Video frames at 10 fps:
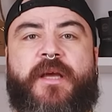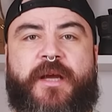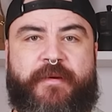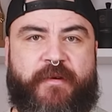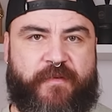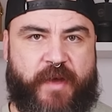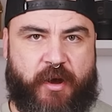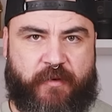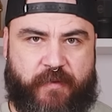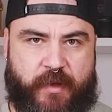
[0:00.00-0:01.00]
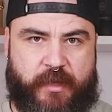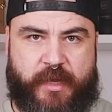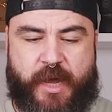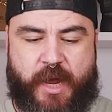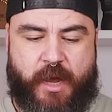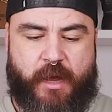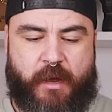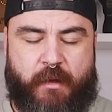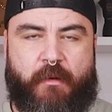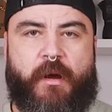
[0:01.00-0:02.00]
the clever thing of the
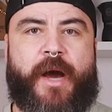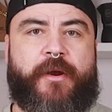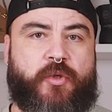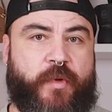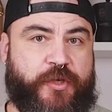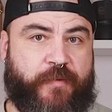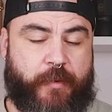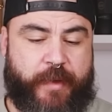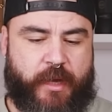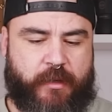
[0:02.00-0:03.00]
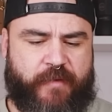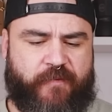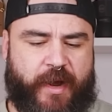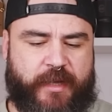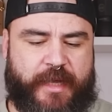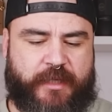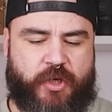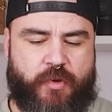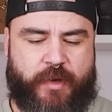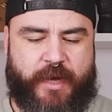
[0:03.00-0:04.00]
Hario Switch for me, the fact
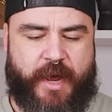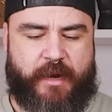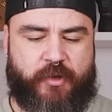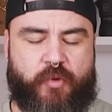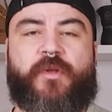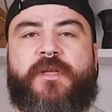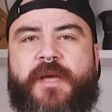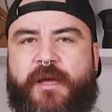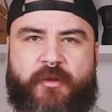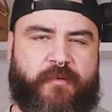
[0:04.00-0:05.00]
that you can do this kind